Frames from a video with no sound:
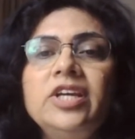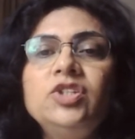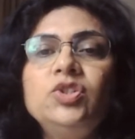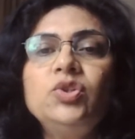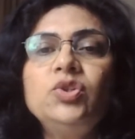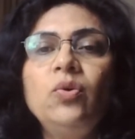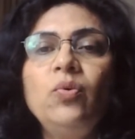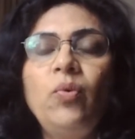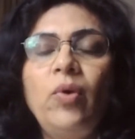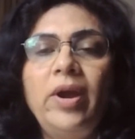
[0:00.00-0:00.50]

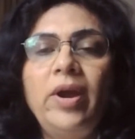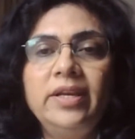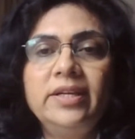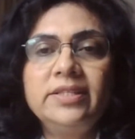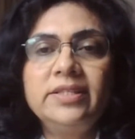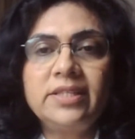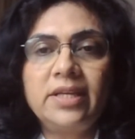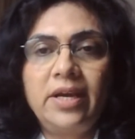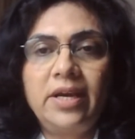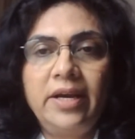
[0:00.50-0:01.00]
Sexual
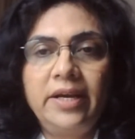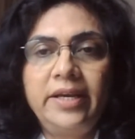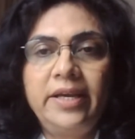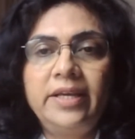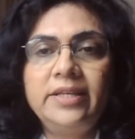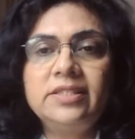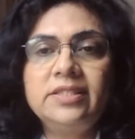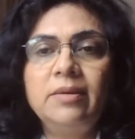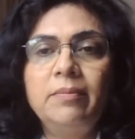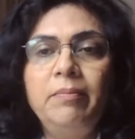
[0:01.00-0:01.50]
violence
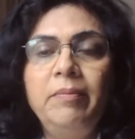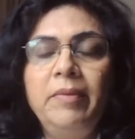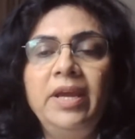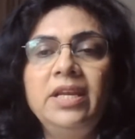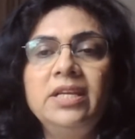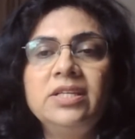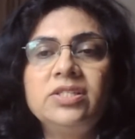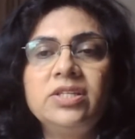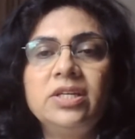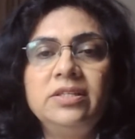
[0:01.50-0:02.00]
against the
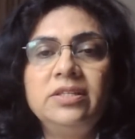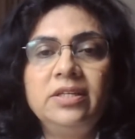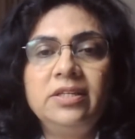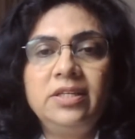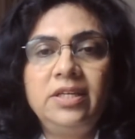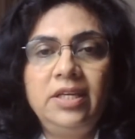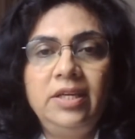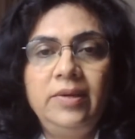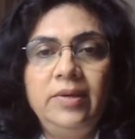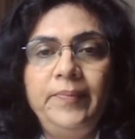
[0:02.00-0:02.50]
male gender
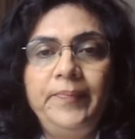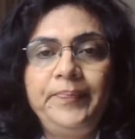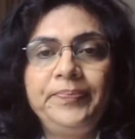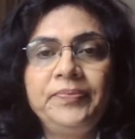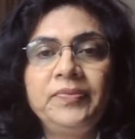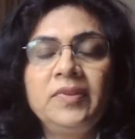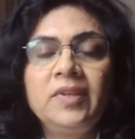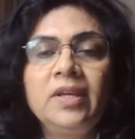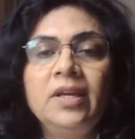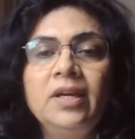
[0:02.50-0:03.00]
team.
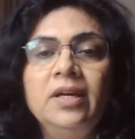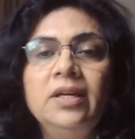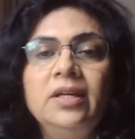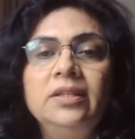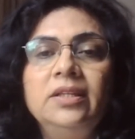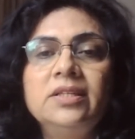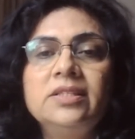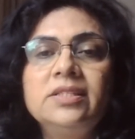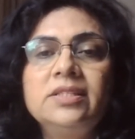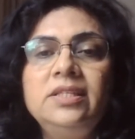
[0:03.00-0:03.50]

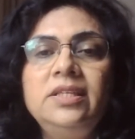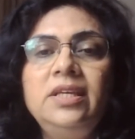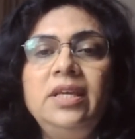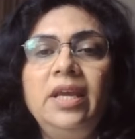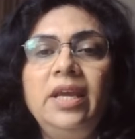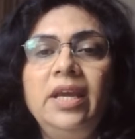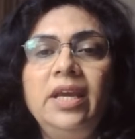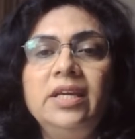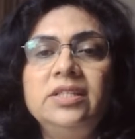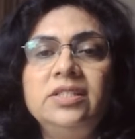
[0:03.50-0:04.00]
The
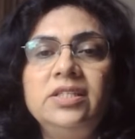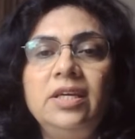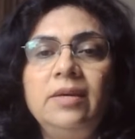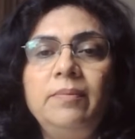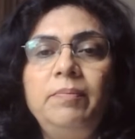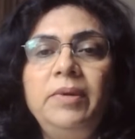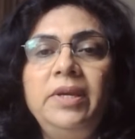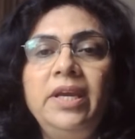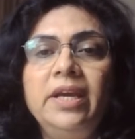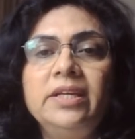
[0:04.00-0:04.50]

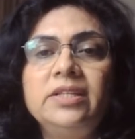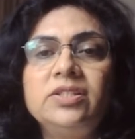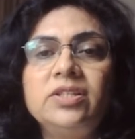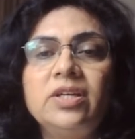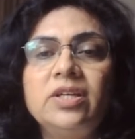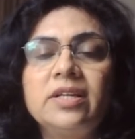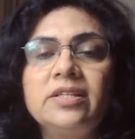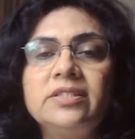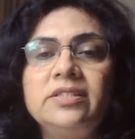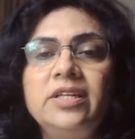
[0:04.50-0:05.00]

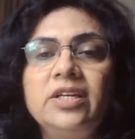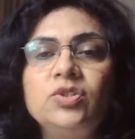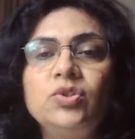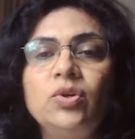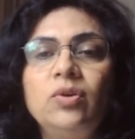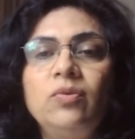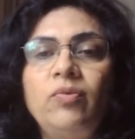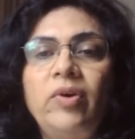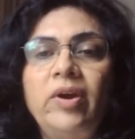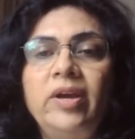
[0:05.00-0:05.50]
CAJPHR
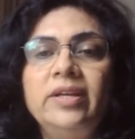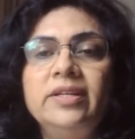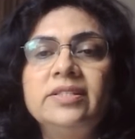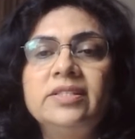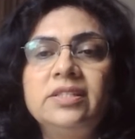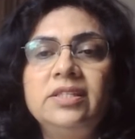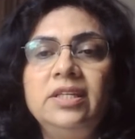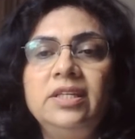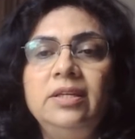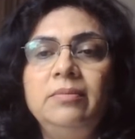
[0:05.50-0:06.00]
sexual
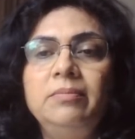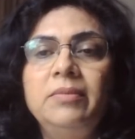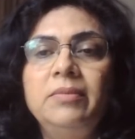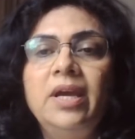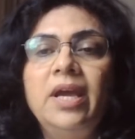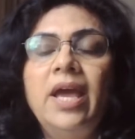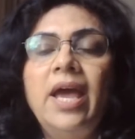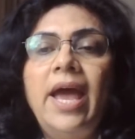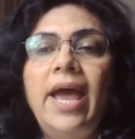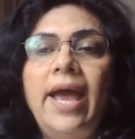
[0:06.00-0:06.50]
violence team,
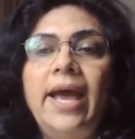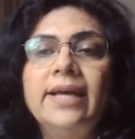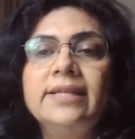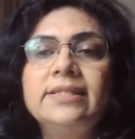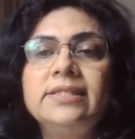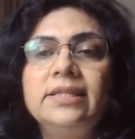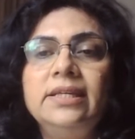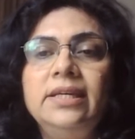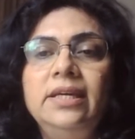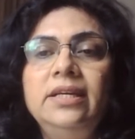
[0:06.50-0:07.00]

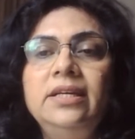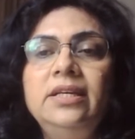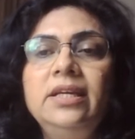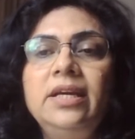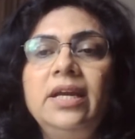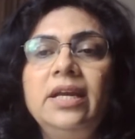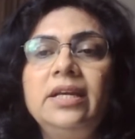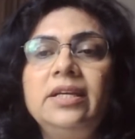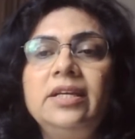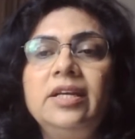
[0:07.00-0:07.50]
as
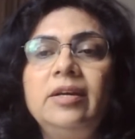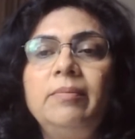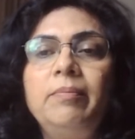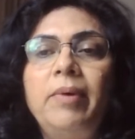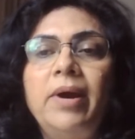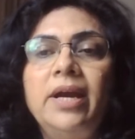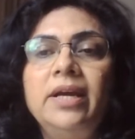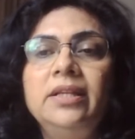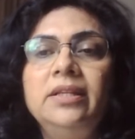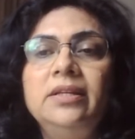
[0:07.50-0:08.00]

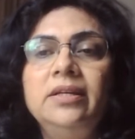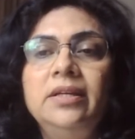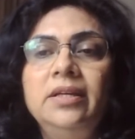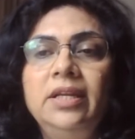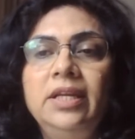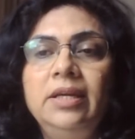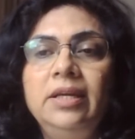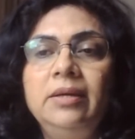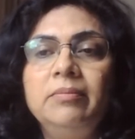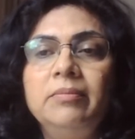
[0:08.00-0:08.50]
indicated by the
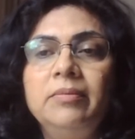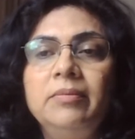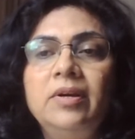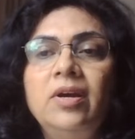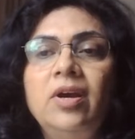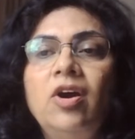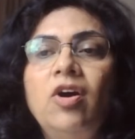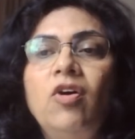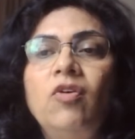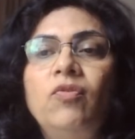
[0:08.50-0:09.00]
name,
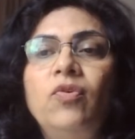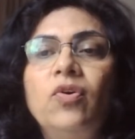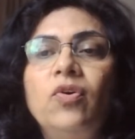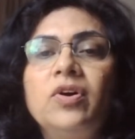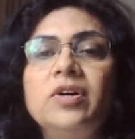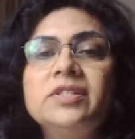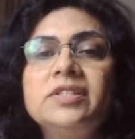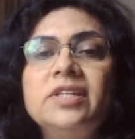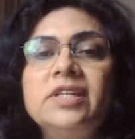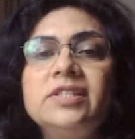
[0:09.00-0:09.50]

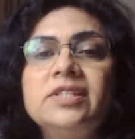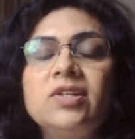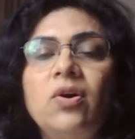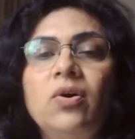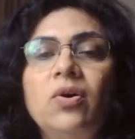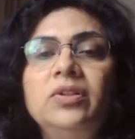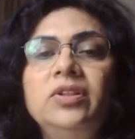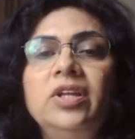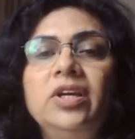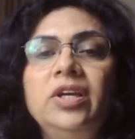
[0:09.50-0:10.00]
focuses
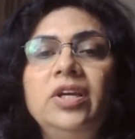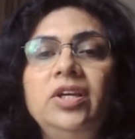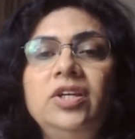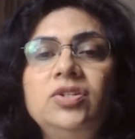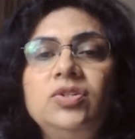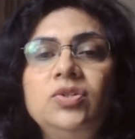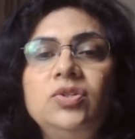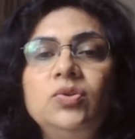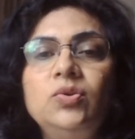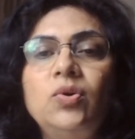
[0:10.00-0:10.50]
on the
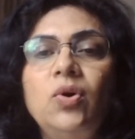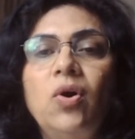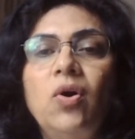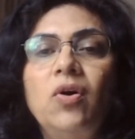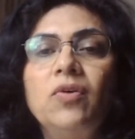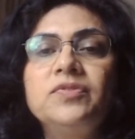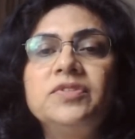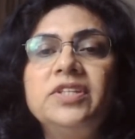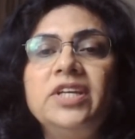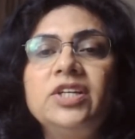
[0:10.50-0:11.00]
issue
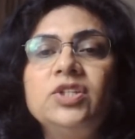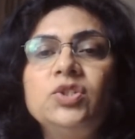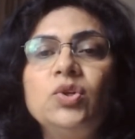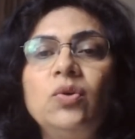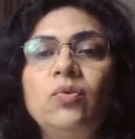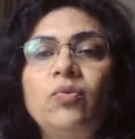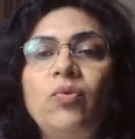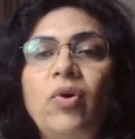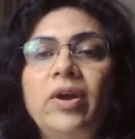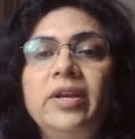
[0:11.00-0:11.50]
of
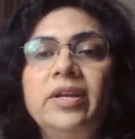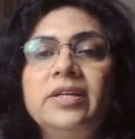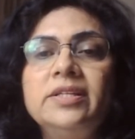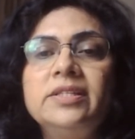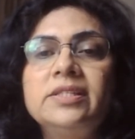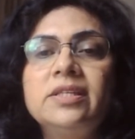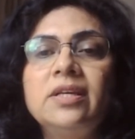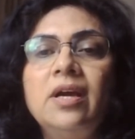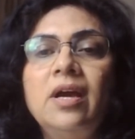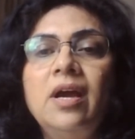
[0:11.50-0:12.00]
sexual
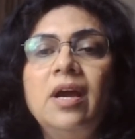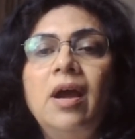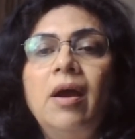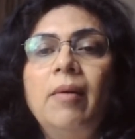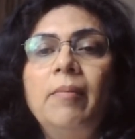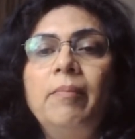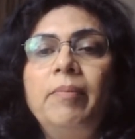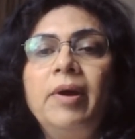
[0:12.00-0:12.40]
violence